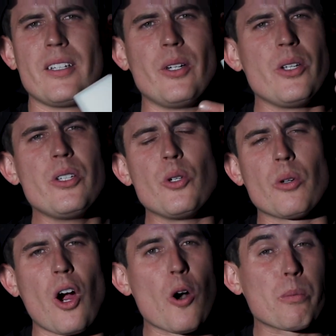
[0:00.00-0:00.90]
You know, you could do
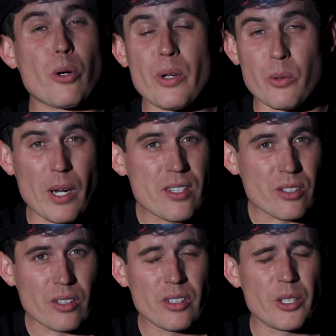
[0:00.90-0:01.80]
CarPro
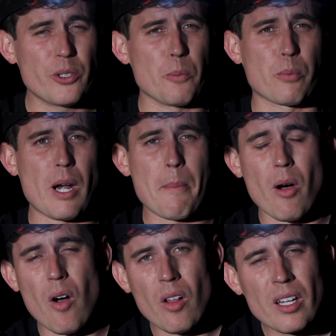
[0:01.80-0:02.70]
Eraser. You could do Prep
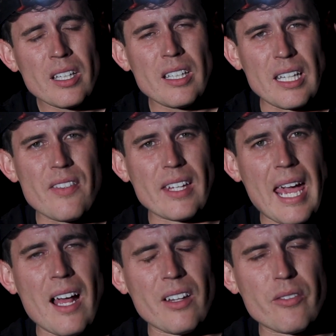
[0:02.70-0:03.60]
All in the
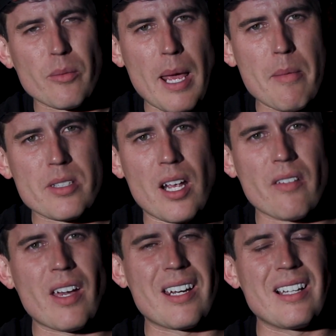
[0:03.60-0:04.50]
gallon from Amazon.
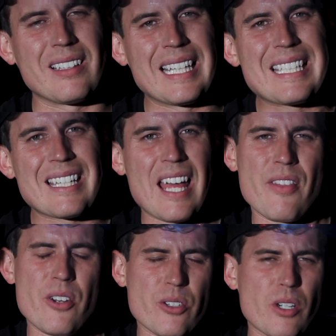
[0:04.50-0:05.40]
I've got a link to that in
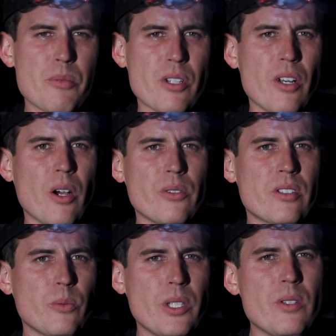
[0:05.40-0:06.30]
the description
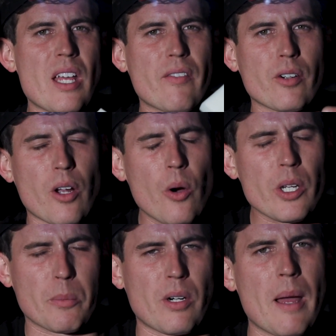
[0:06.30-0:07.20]
notes. We use that for
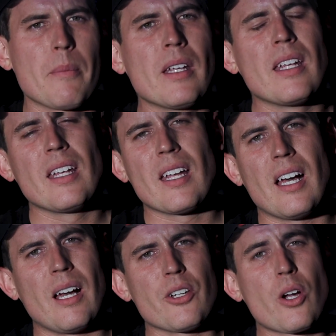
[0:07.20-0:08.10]
coating prep.
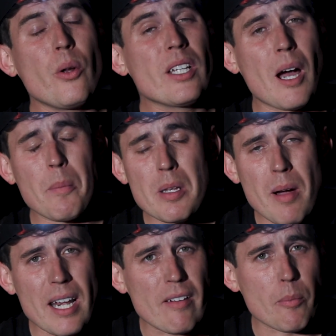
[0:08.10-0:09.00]
Your coating company
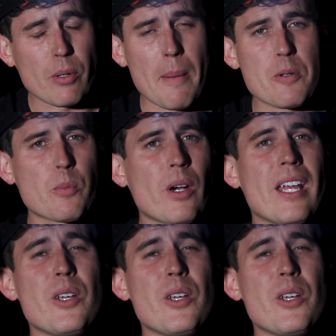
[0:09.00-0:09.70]
might have a prep spray.